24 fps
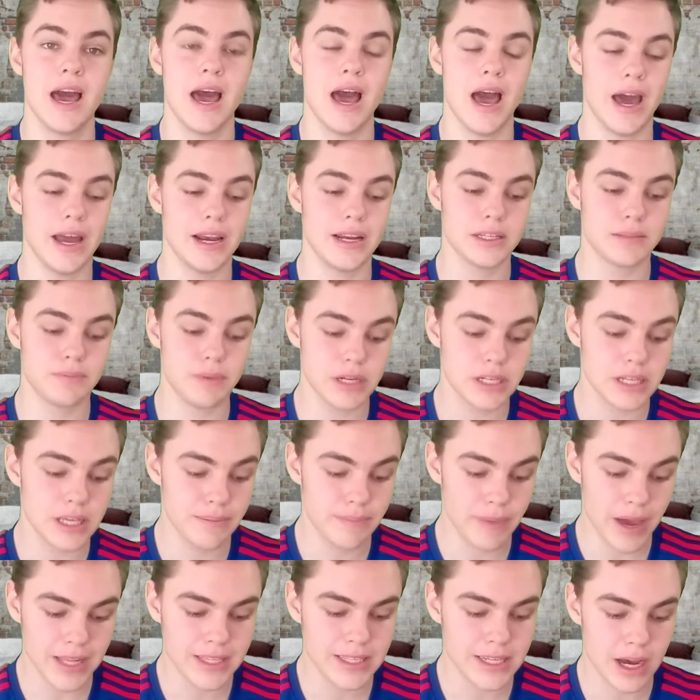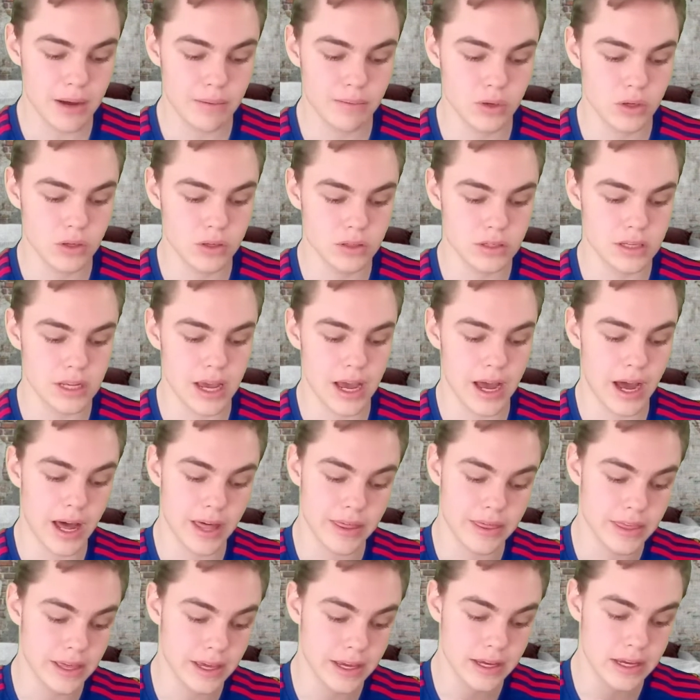and especially Mats Hummels, I
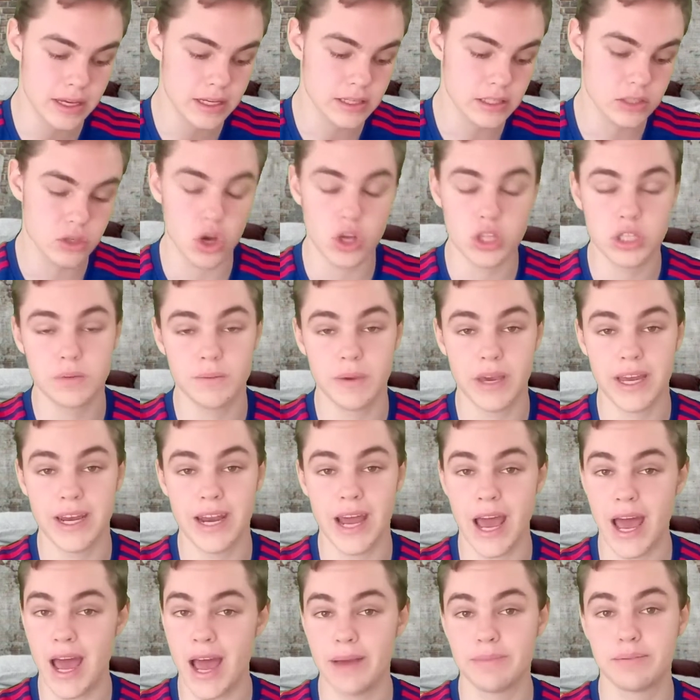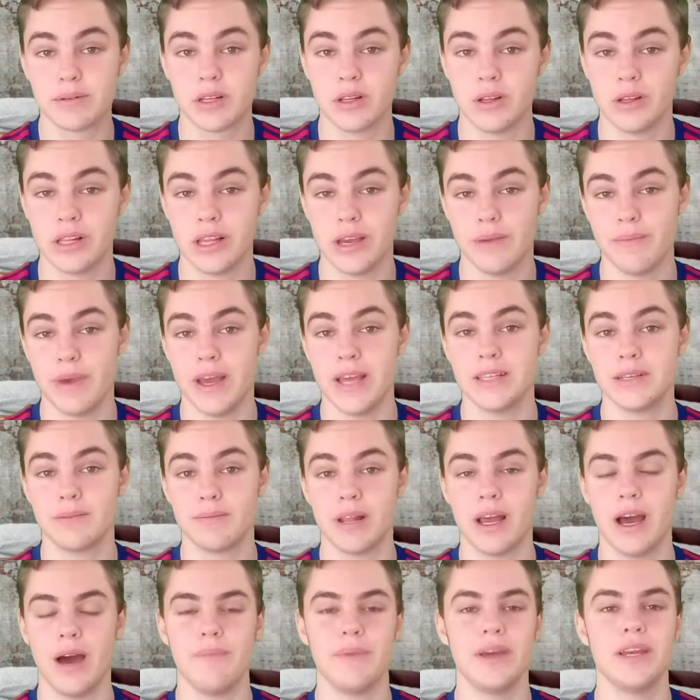think, is going to be an absolutely amazing
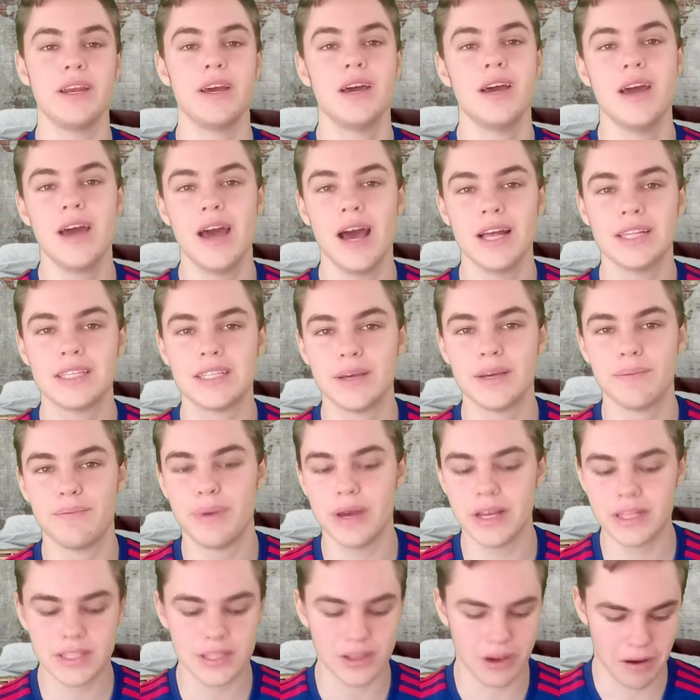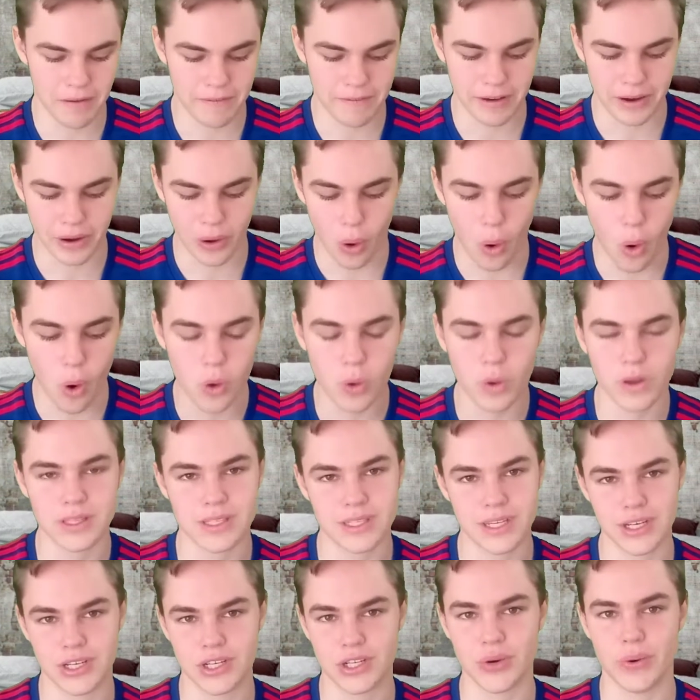player. I mean, it's a bit of an awkward
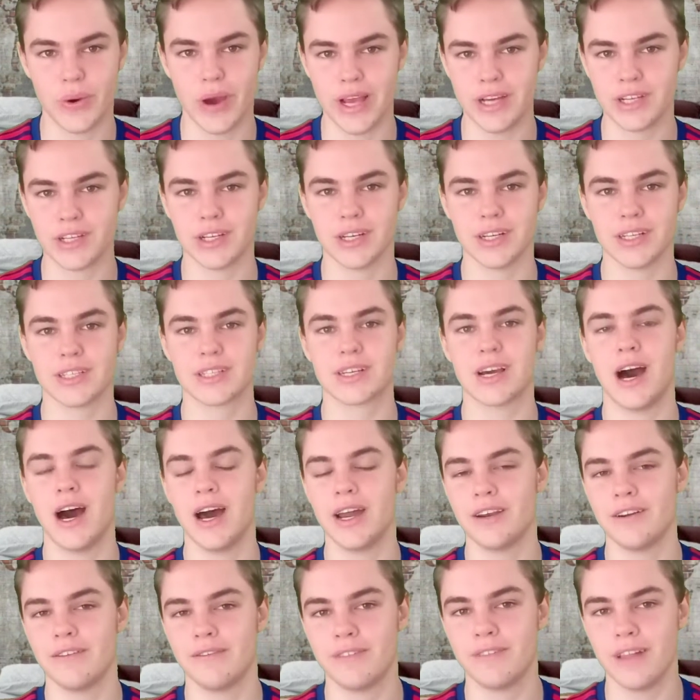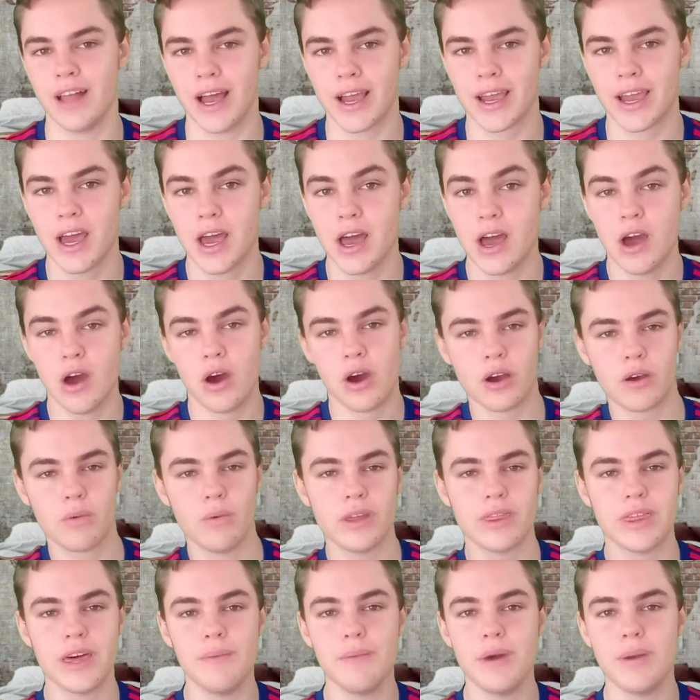situation. It's kind of like
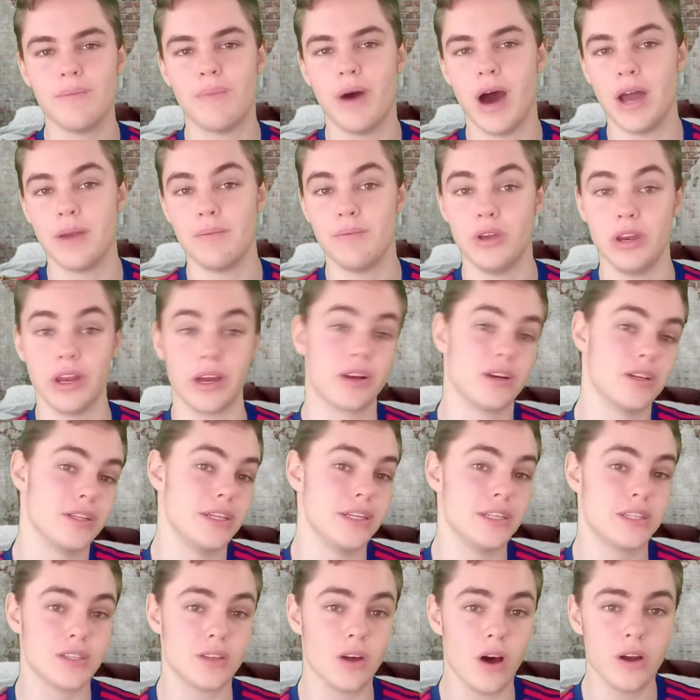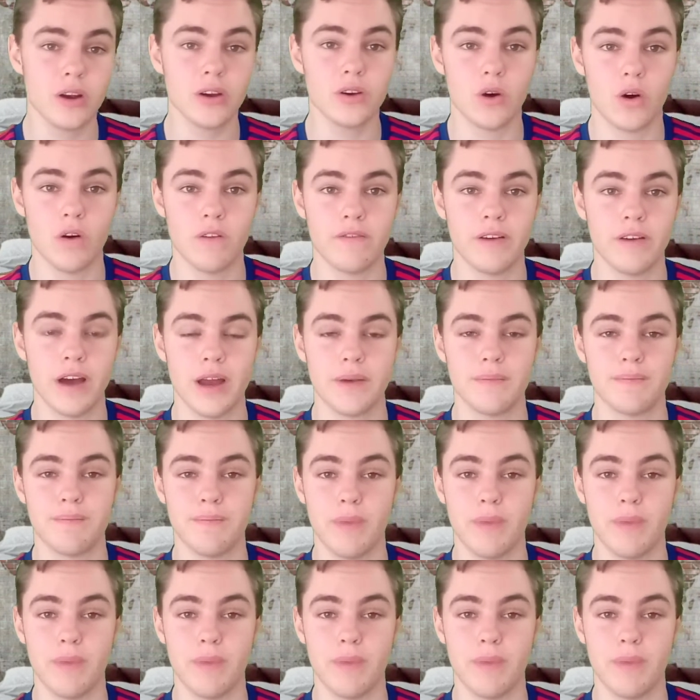with him and Bayern Munich, because he started off at